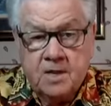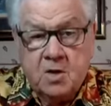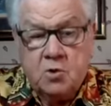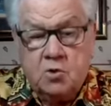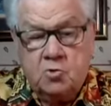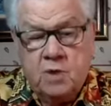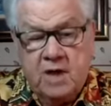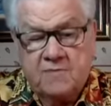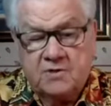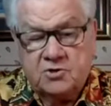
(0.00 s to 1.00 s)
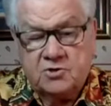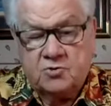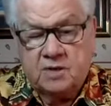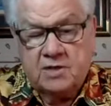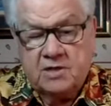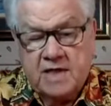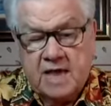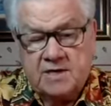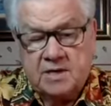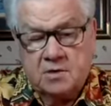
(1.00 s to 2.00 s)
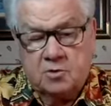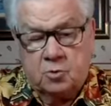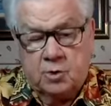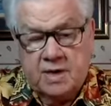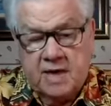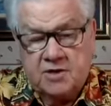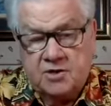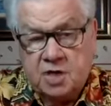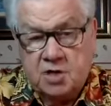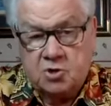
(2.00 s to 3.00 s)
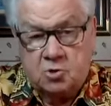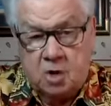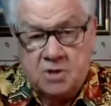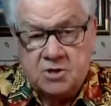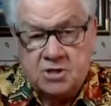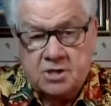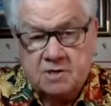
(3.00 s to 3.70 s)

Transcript: You have a strength that creates trust.